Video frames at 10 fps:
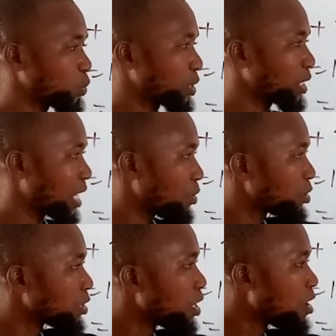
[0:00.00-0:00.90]
say that
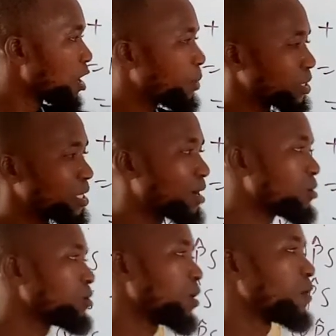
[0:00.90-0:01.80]
what opposite
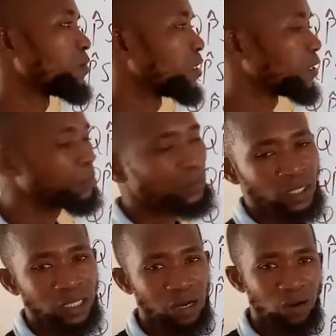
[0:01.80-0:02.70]
angle of a
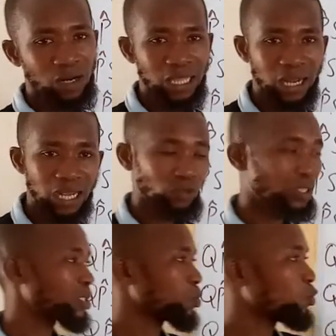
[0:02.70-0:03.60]
circuit
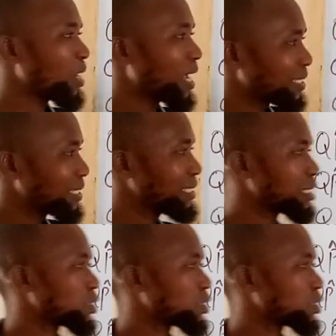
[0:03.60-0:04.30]
quadrilateral. So we can see this is a